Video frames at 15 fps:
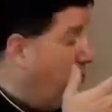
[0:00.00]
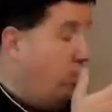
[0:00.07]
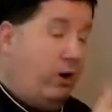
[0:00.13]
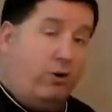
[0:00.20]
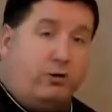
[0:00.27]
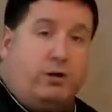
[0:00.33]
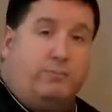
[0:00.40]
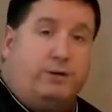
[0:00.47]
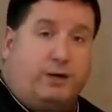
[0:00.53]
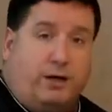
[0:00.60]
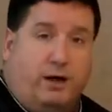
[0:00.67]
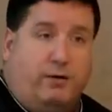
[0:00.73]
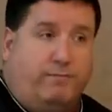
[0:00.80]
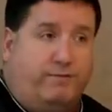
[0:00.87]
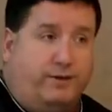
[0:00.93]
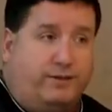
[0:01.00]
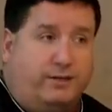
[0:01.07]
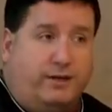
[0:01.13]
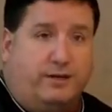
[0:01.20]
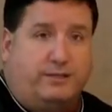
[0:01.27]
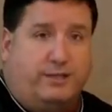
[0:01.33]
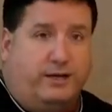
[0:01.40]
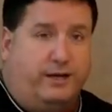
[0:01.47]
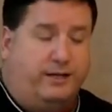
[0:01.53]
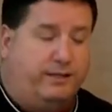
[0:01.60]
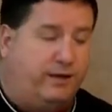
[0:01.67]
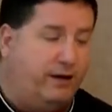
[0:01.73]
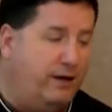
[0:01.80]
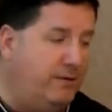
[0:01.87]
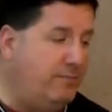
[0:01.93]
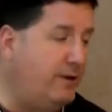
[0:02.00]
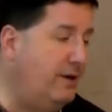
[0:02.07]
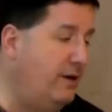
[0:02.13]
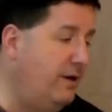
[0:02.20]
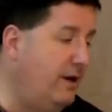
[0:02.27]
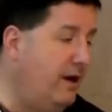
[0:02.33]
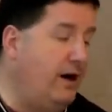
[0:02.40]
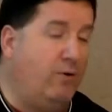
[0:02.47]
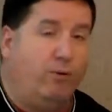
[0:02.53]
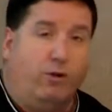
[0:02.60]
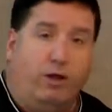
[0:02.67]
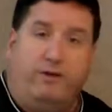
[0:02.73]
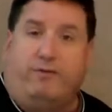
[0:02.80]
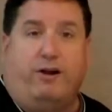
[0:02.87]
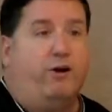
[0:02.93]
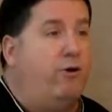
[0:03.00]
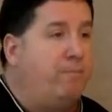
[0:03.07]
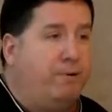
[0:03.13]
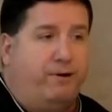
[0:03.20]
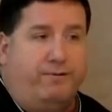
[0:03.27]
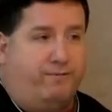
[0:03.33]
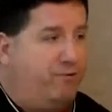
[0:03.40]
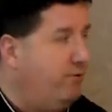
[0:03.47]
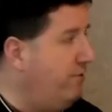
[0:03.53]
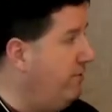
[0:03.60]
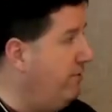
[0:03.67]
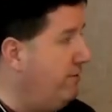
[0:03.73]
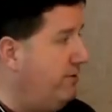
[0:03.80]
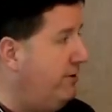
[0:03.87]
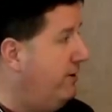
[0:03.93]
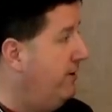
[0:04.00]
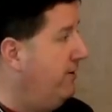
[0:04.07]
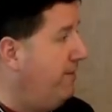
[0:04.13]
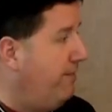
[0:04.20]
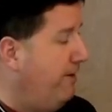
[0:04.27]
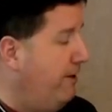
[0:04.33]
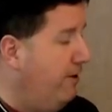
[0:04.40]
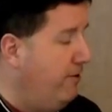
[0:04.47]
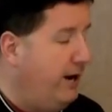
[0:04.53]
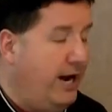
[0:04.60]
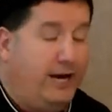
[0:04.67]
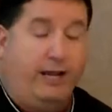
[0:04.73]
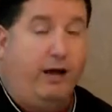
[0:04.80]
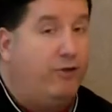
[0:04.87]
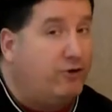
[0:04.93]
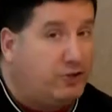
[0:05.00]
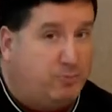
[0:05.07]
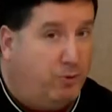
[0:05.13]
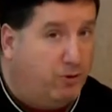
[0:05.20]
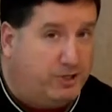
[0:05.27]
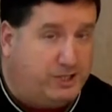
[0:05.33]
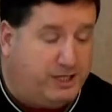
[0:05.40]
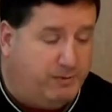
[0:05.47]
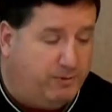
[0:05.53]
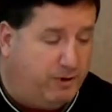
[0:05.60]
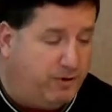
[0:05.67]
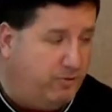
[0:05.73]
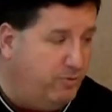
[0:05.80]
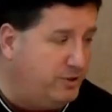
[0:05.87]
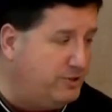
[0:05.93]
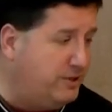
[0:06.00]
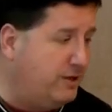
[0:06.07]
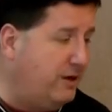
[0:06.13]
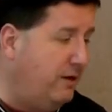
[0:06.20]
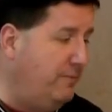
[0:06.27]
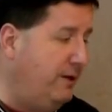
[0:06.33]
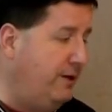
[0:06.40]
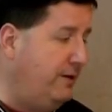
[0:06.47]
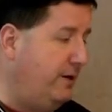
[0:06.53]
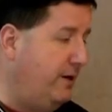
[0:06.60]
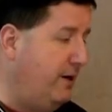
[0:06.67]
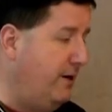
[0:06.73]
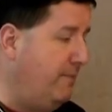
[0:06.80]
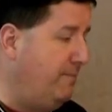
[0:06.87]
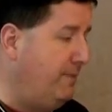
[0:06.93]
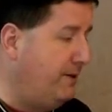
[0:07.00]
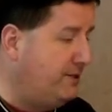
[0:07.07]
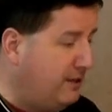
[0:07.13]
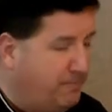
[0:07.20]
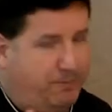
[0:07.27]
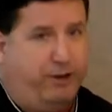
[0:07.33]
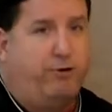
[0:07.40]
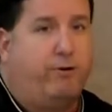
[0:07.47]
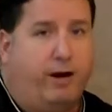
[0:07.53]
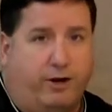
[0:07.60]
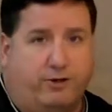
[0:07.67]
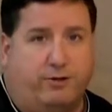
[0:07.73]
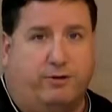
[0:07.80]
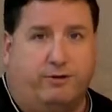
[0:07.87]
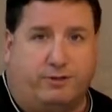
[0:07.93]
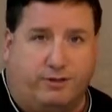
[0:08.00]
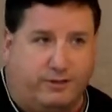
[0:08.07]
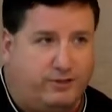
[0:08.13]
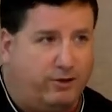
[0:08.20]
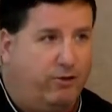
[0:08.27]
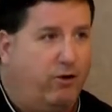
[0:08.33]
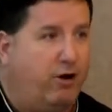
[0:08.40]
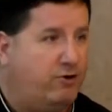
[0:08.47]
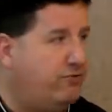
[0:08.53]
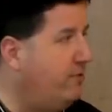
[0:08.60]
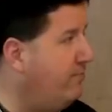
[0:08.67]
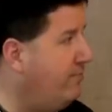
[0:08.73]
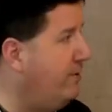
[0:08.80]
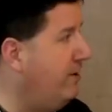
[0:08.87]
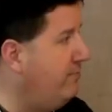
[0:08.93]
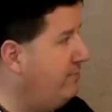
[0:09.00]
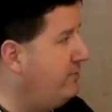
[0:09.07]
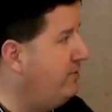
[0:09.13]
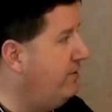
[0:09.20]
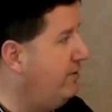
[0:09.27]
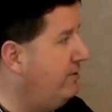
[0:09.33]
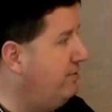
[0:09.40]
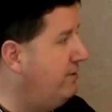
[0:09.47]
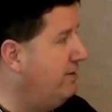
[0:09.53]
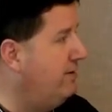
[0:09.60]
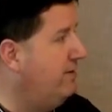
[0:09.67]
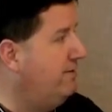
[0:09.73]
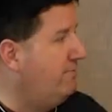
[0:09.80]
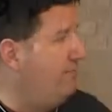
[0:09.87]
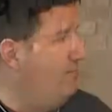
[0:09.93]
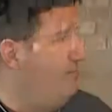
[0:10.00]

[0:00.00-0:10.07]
welcome to come visit us at any time. We'll leave that open for any other sports team owner who wants to come in, except Peter Angelos. It's a long trip for him, so from